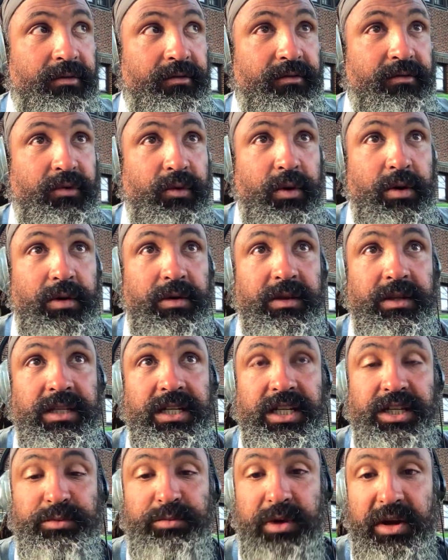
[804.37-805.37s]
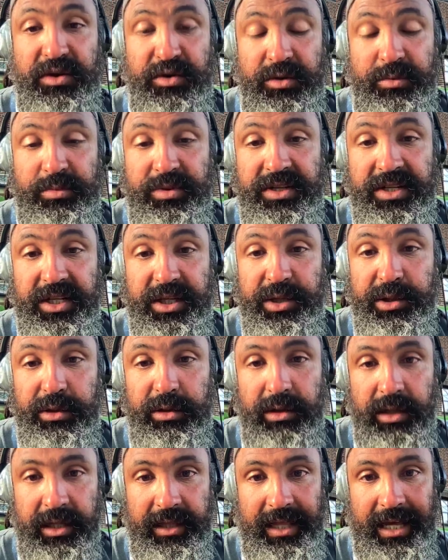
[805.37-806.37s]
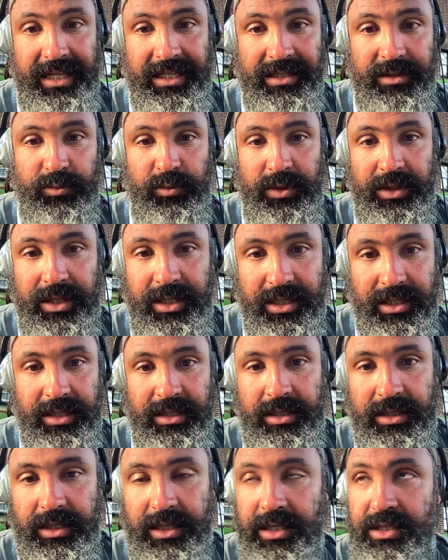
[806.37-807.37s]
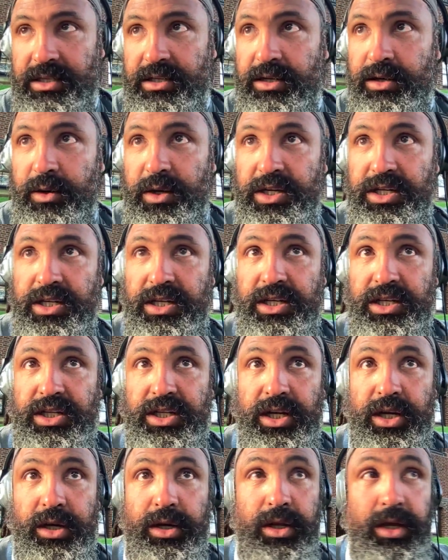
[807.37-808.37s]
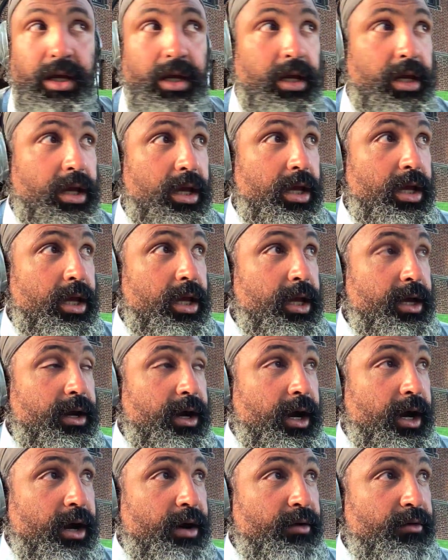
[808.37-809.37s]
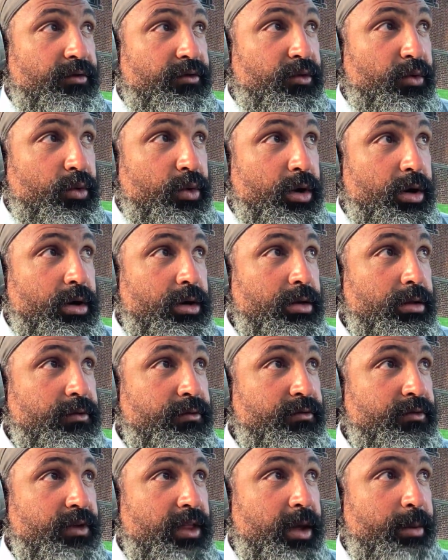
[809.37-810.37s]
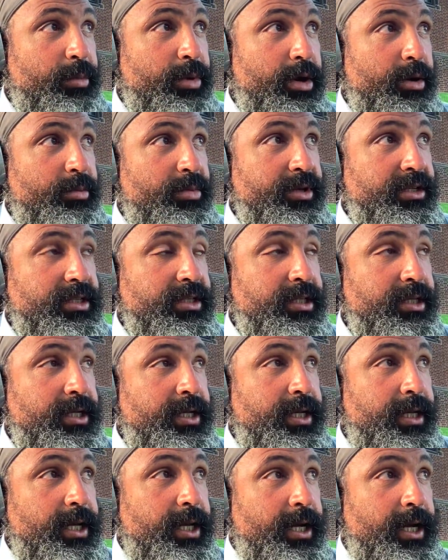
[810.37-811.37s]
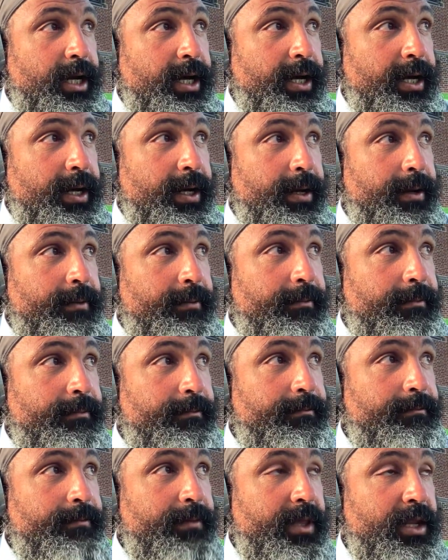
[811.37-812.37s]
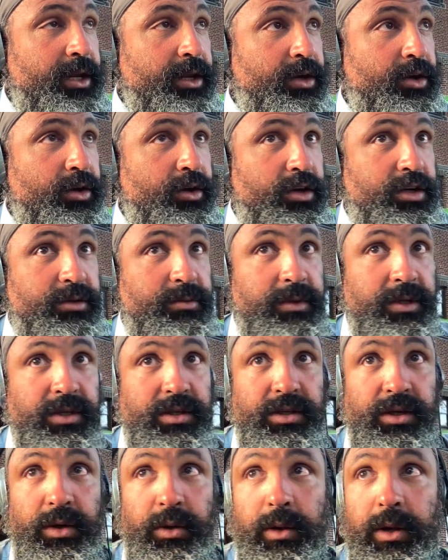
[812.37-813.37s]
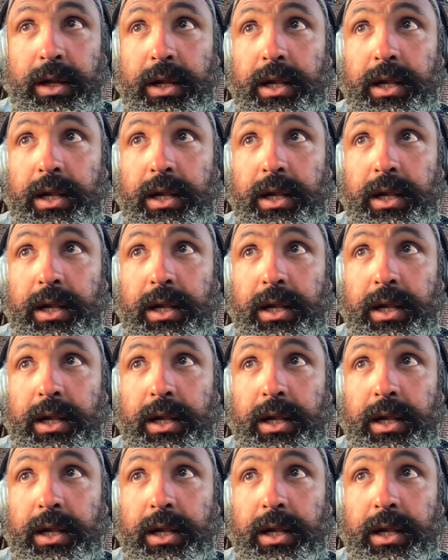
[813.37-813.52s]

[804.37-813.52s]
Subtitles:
for such brethren particularly, that's what this consideration is shared for that purpose, and encouragement. So